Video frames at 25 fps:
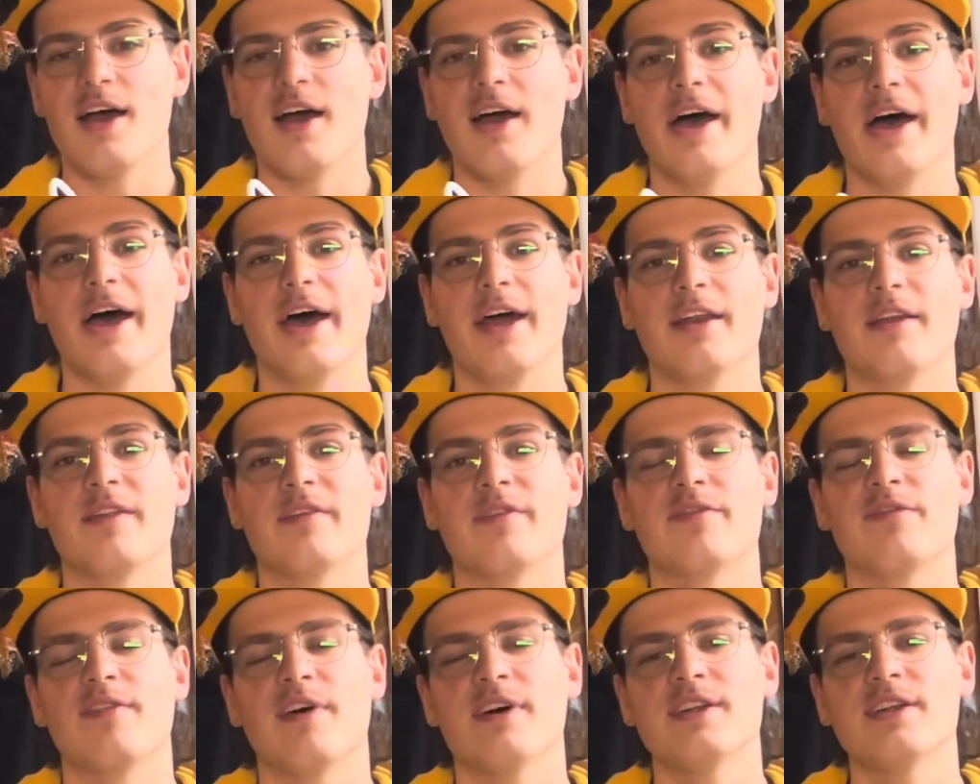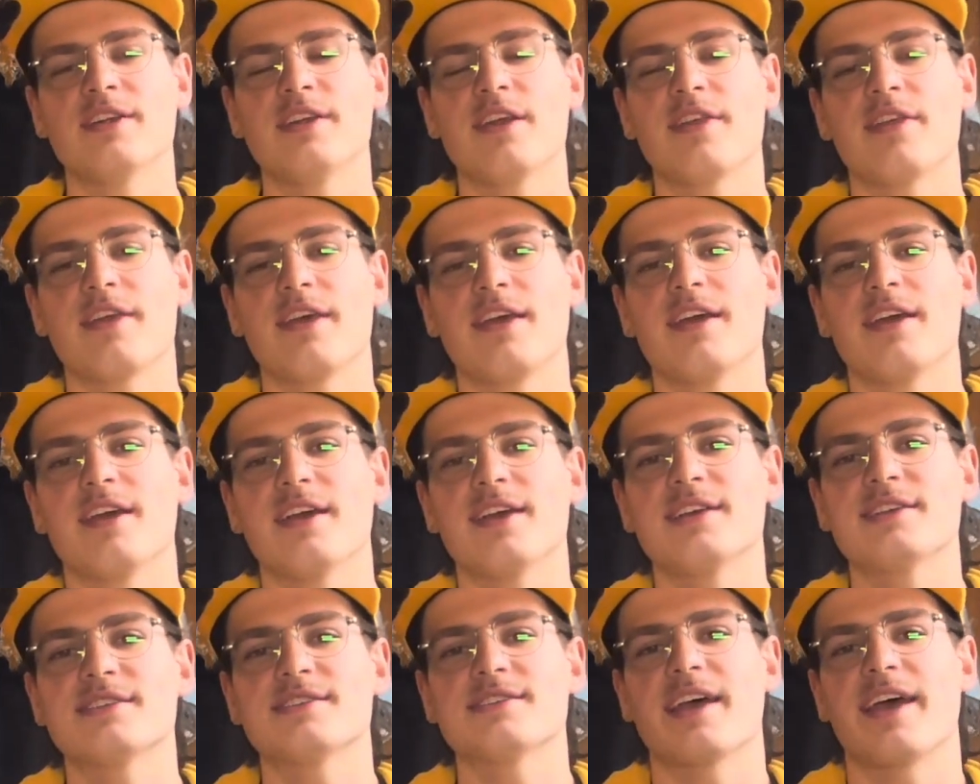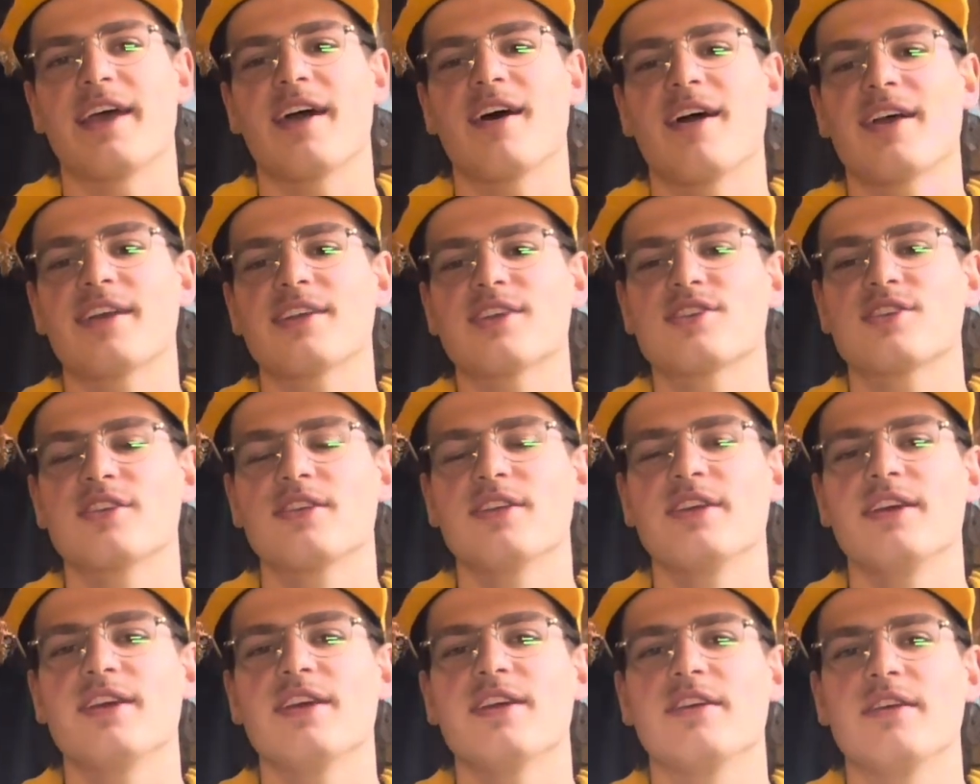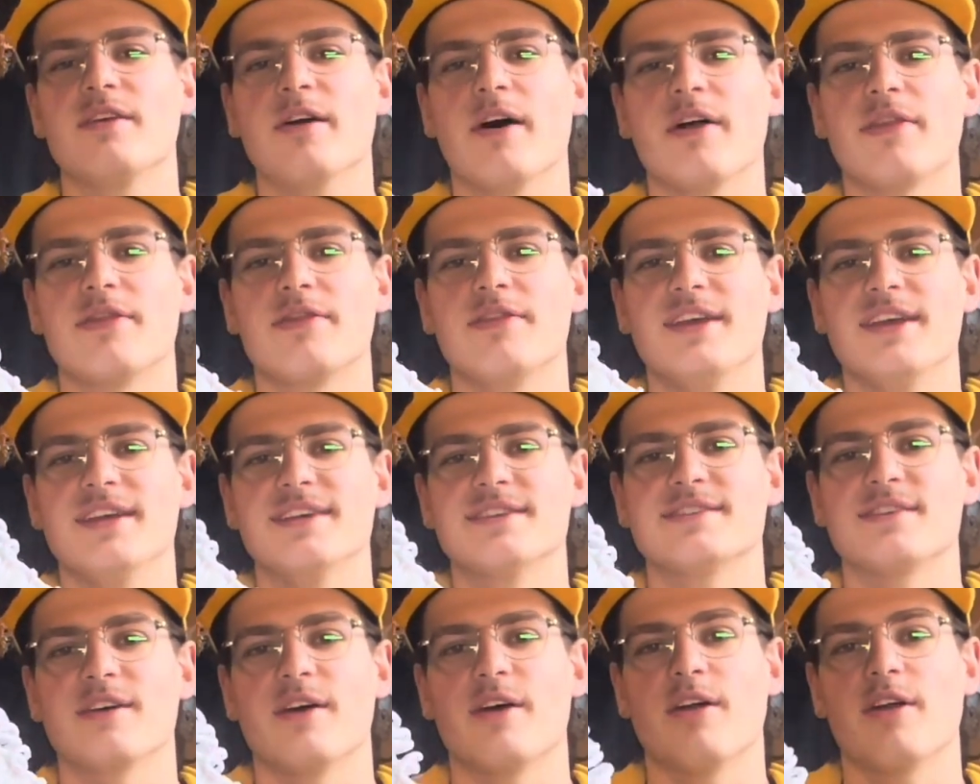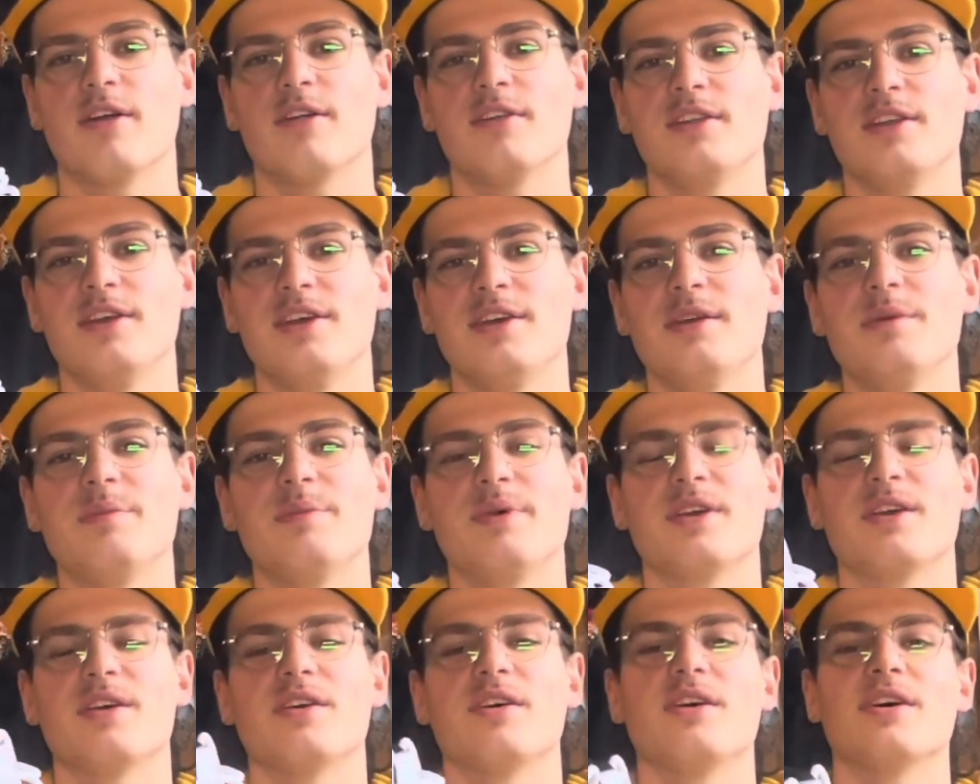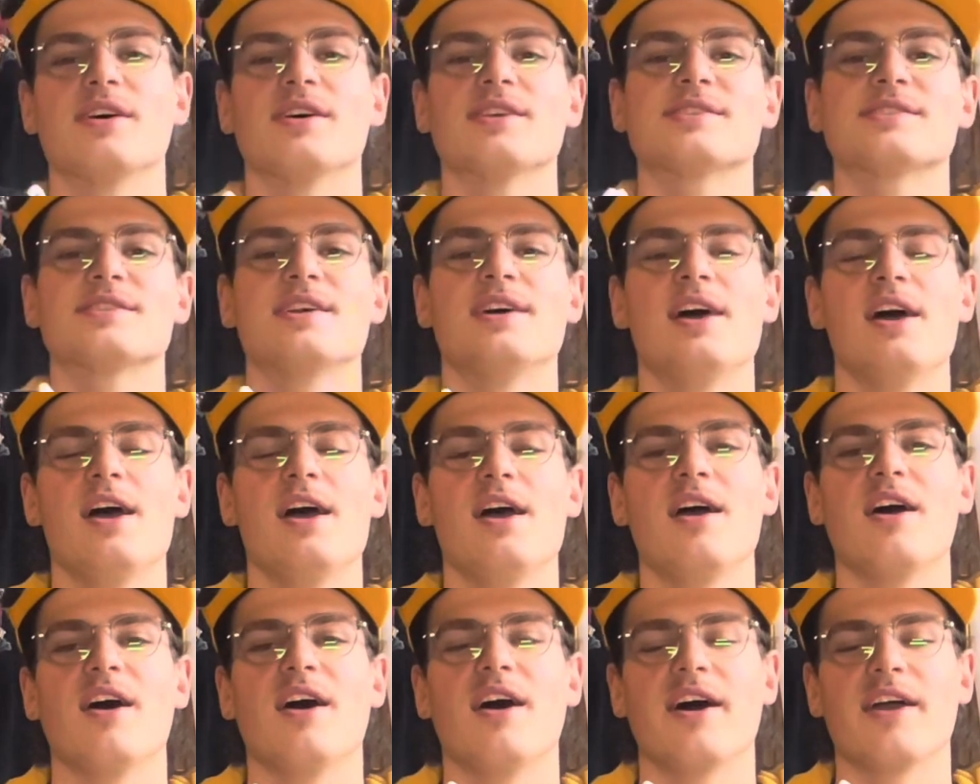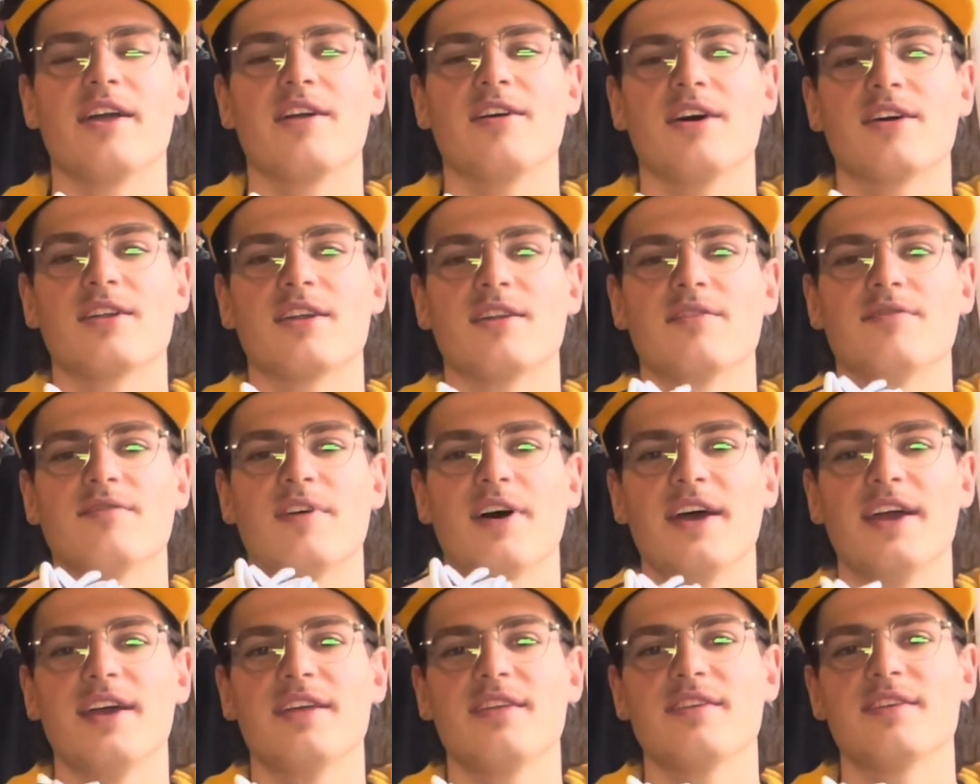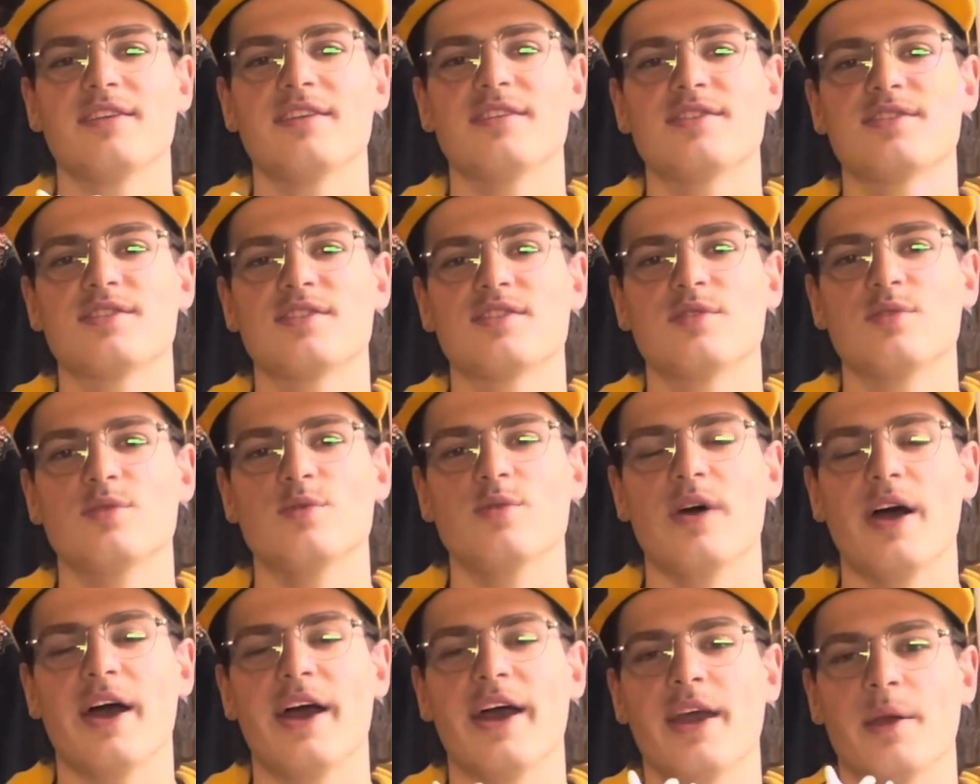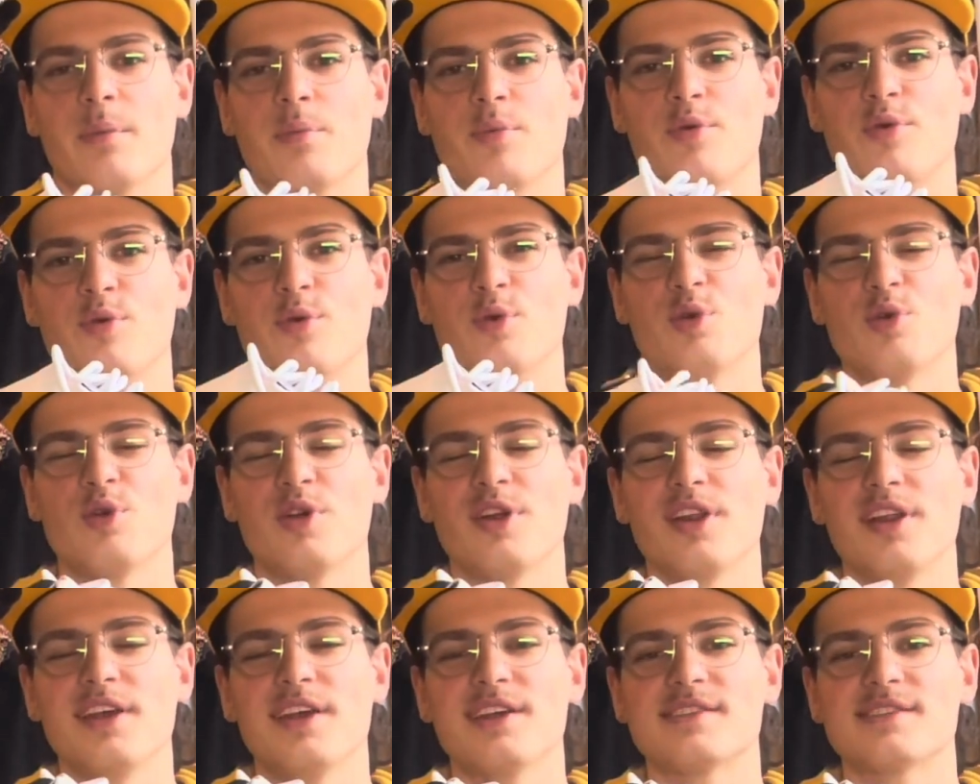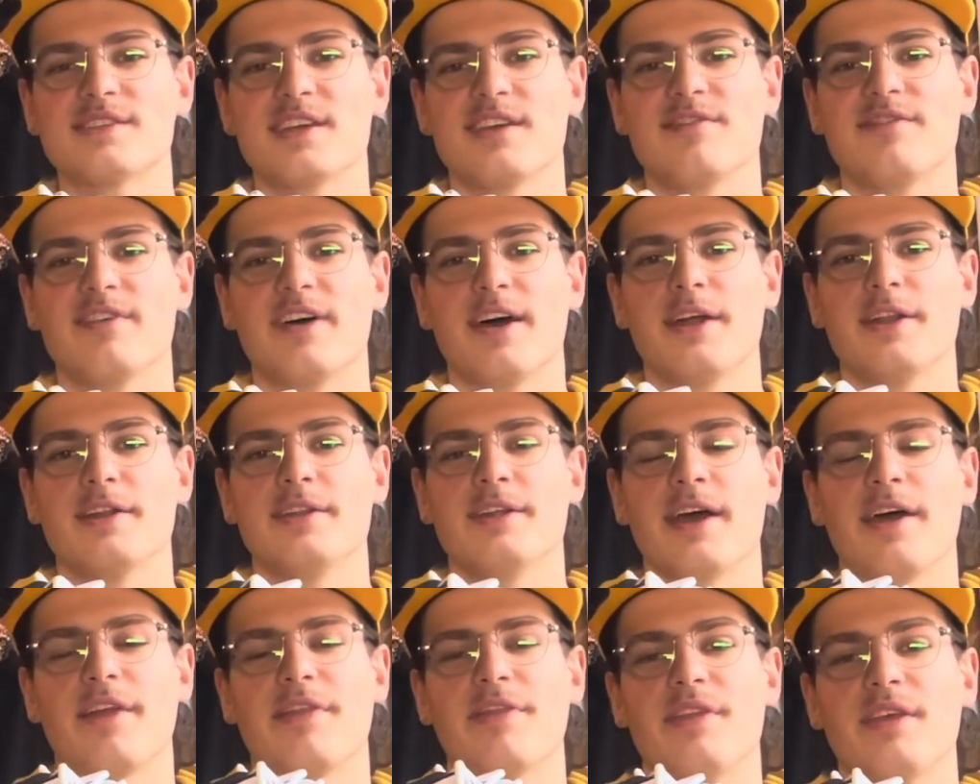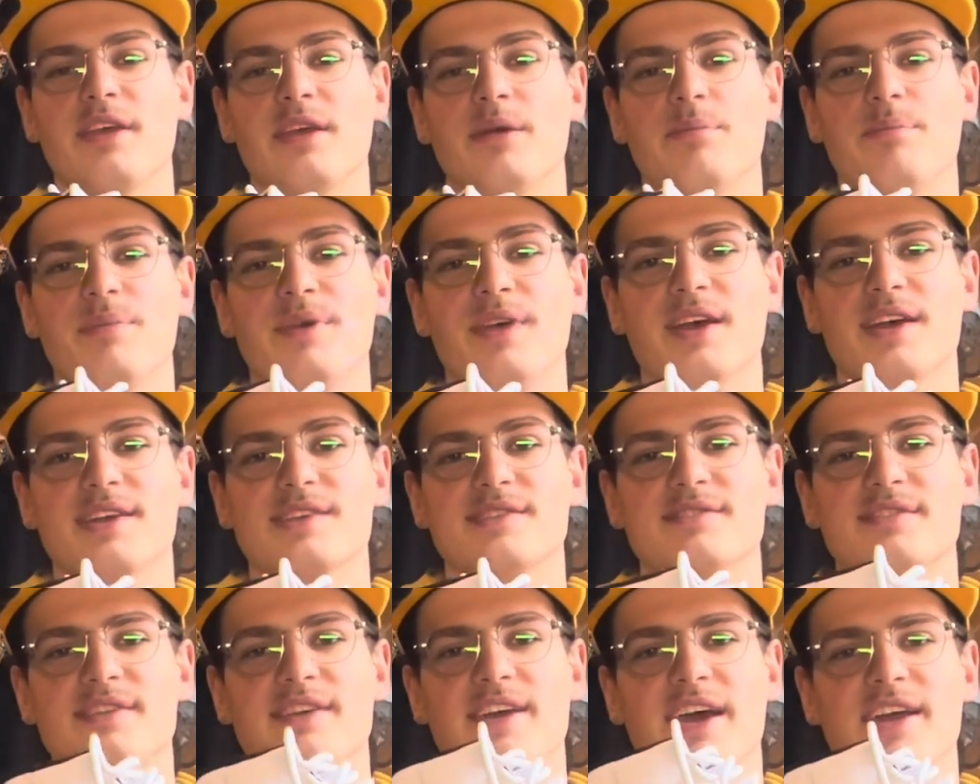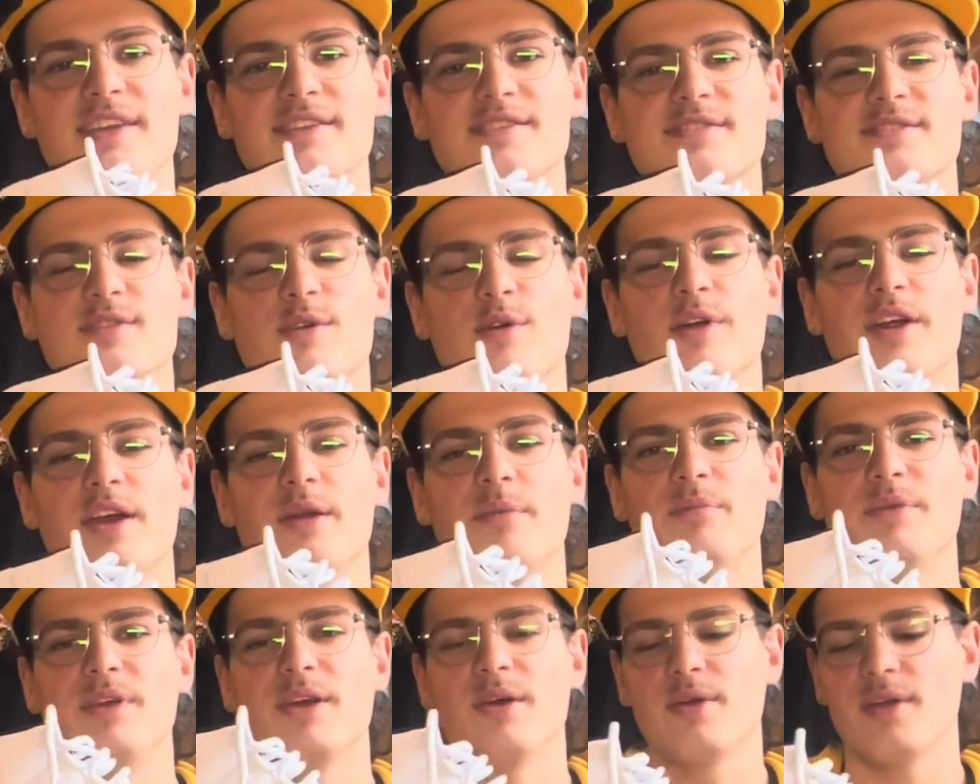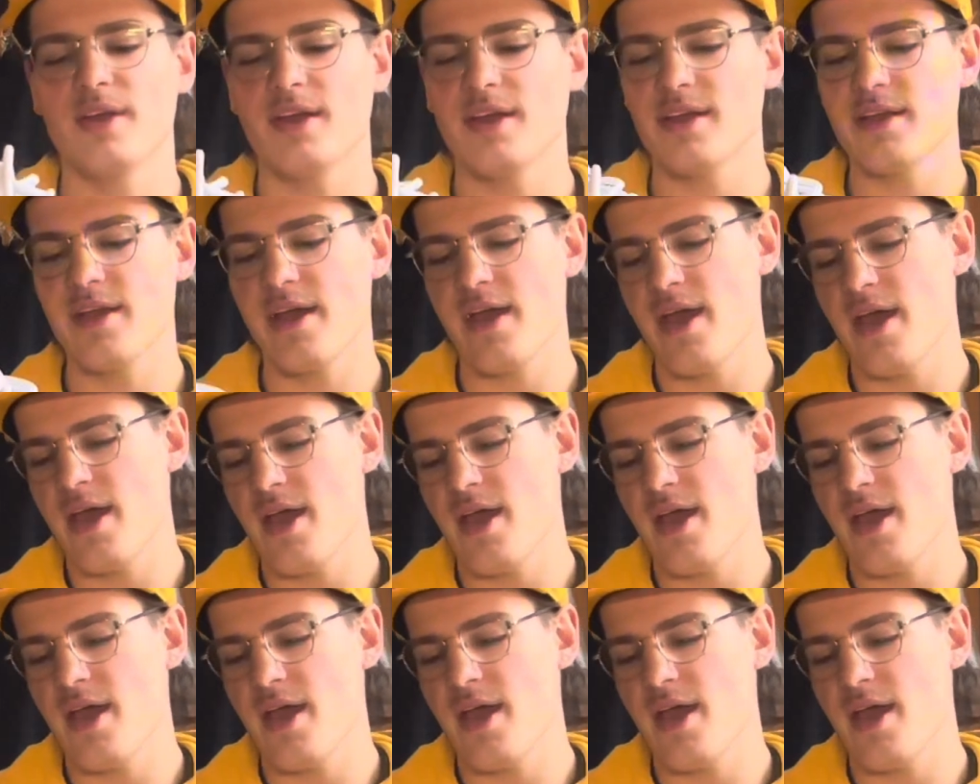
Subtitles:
And funny thing is, I actually got these early because I got invited to a pre-release event at the BSTN store in Munich,